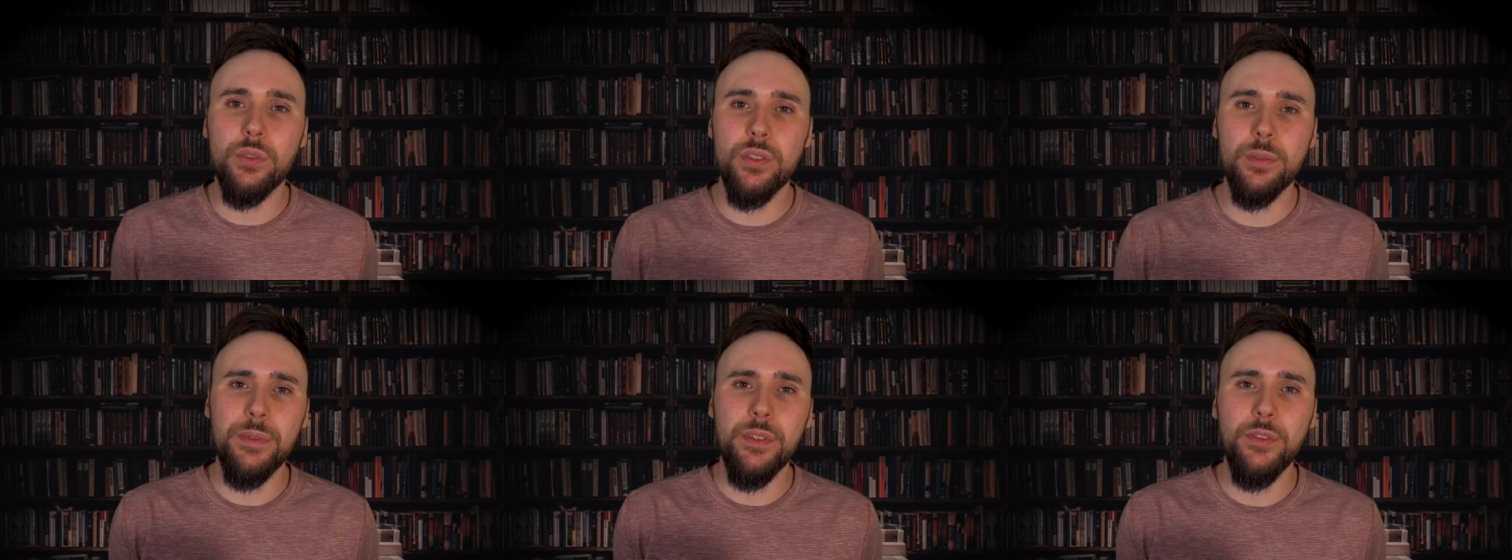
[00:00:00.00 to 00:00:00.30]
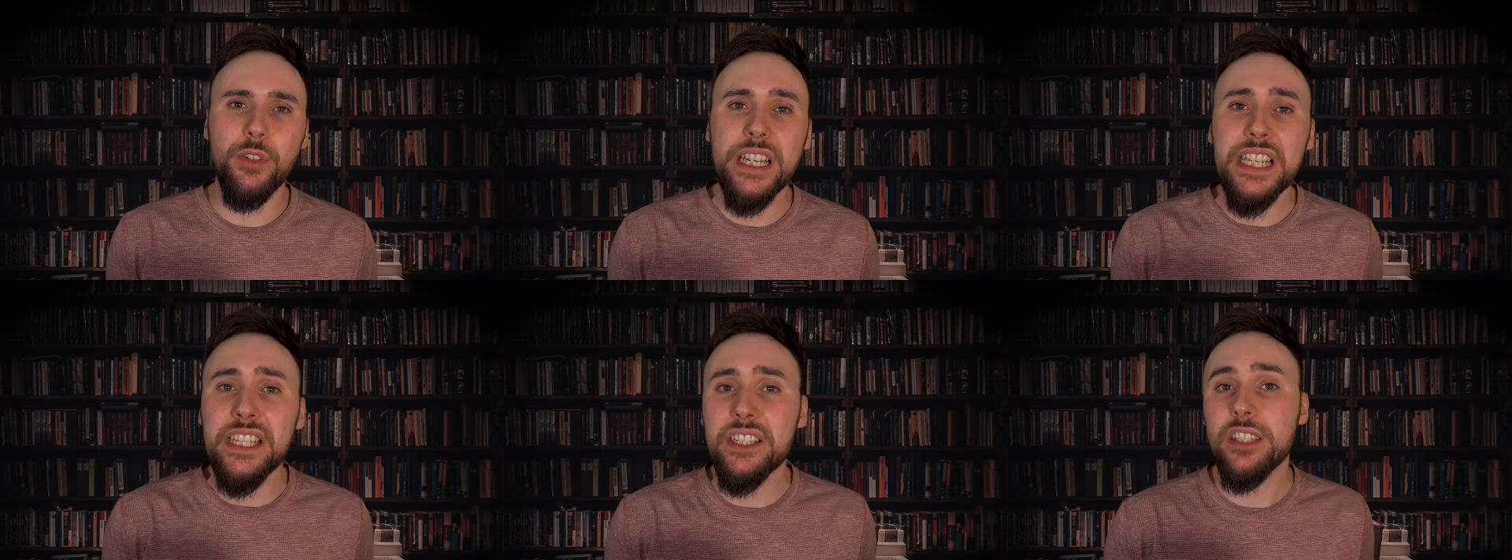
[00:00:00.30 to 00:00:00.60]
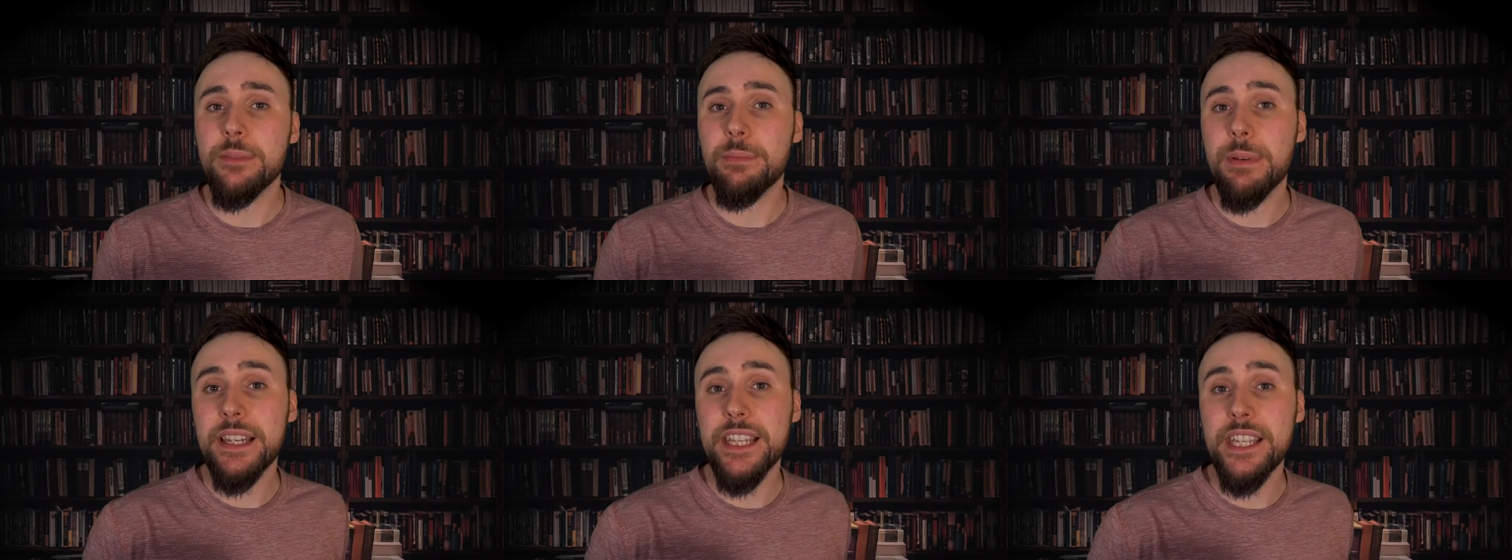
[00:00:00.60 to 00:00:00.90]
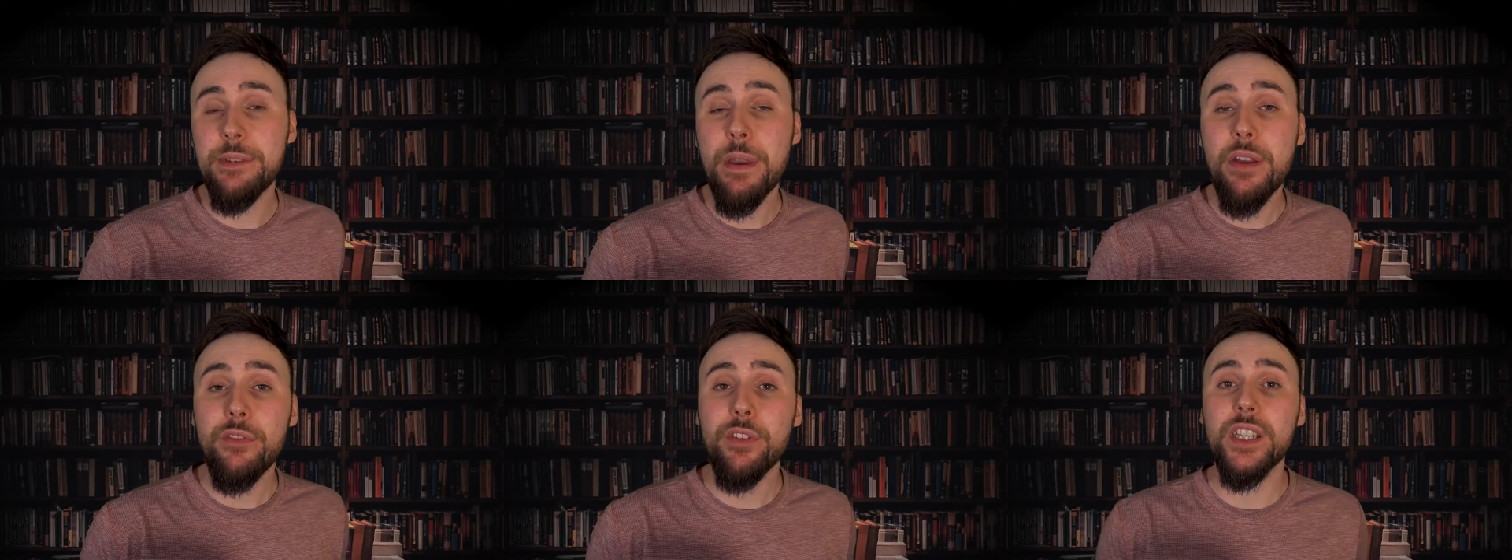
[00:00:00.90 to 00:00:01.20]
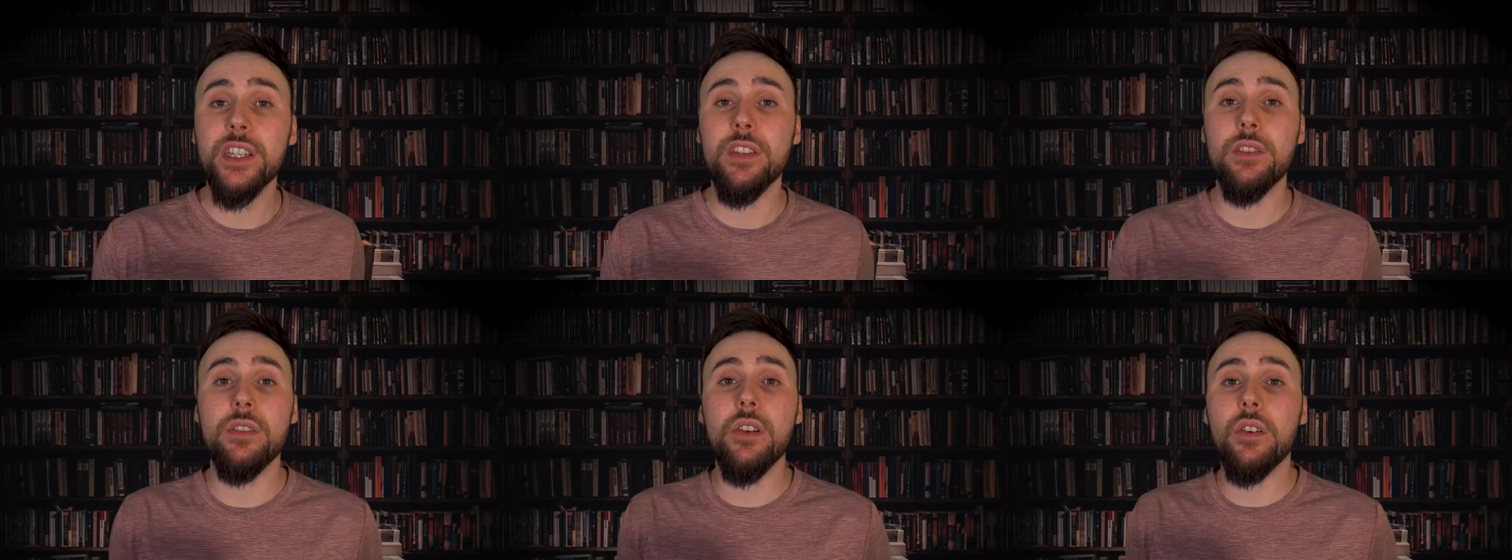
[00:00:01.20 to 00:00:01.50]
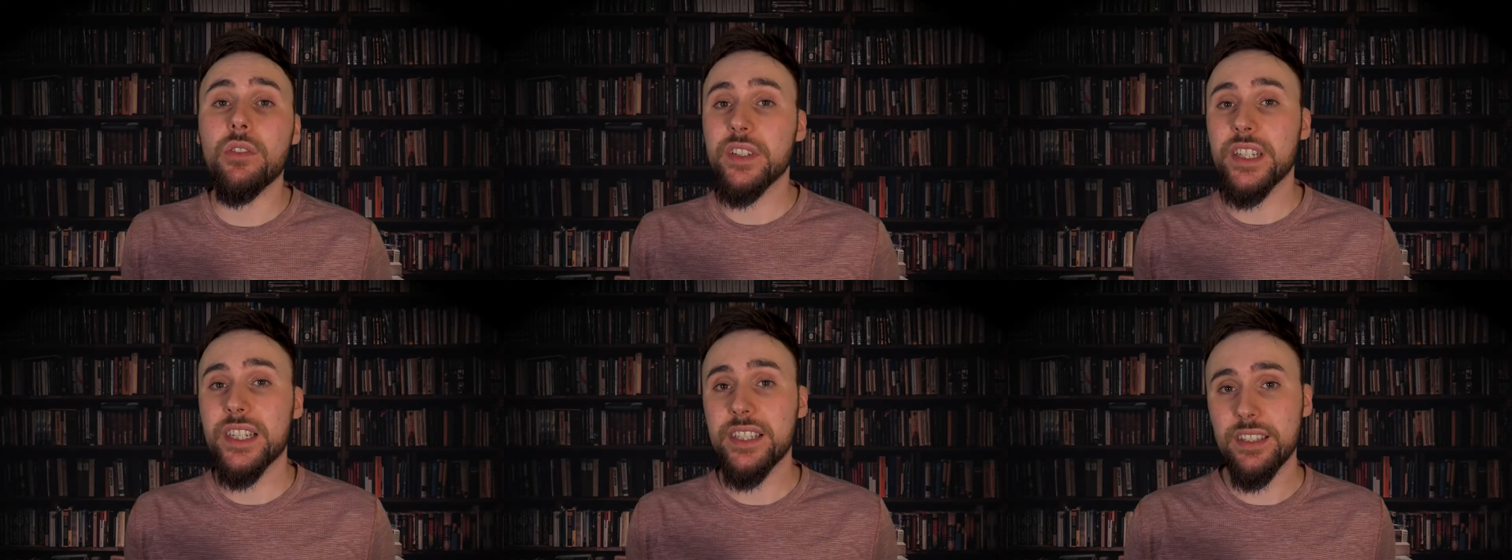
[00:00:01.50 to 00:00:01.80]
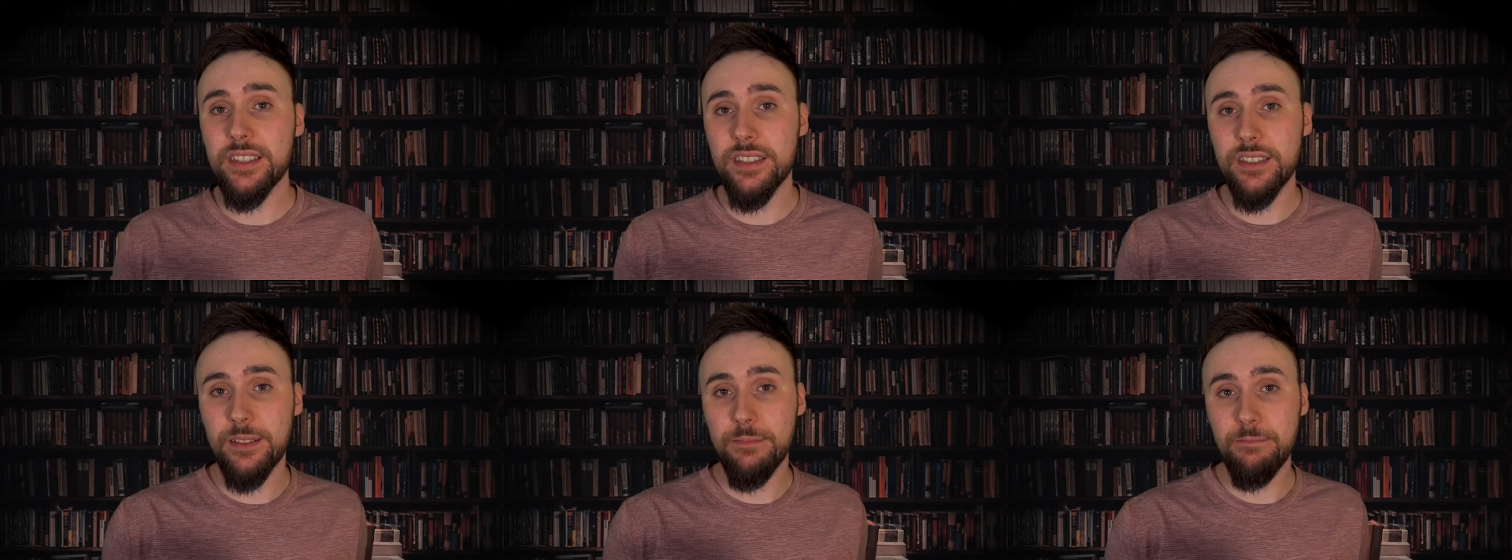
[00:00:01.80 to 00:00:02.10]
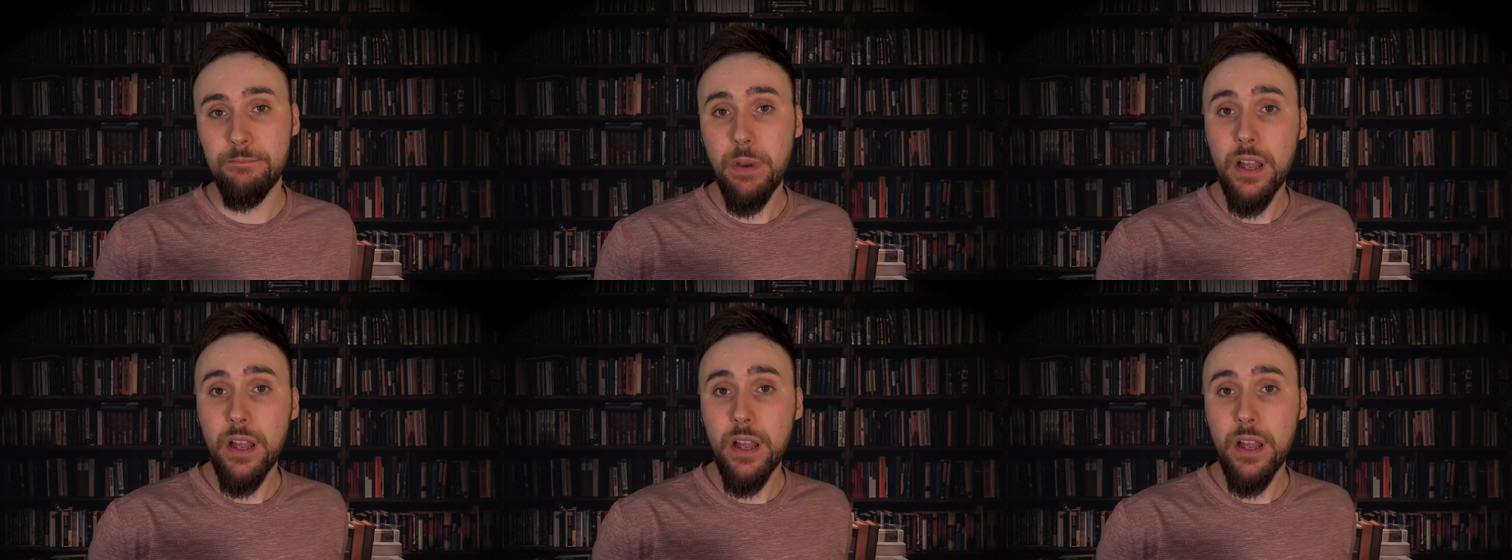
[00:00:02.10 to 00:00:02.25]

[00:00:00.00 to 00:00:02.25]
to be released by the American novelist and